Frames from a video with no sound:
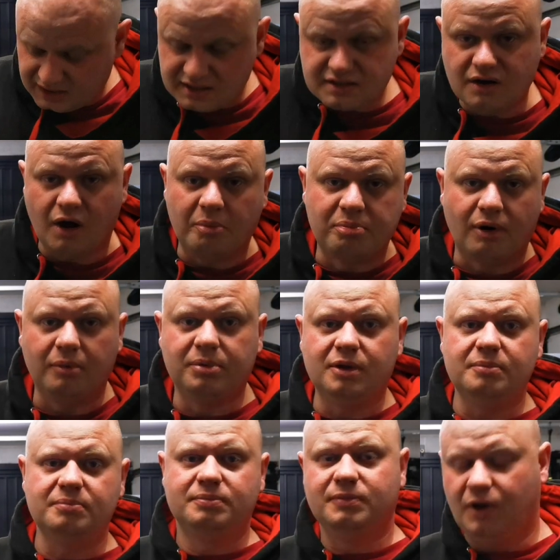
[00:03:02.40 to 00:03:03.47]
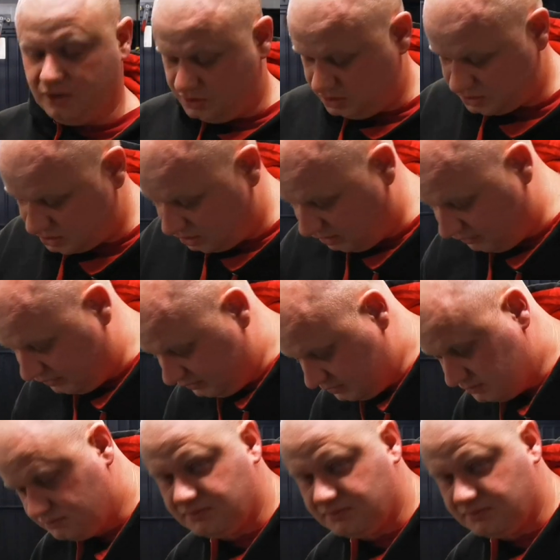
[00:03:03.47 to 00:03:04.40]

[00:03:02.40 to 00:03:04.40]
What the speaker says: and it's not a problem on your sort of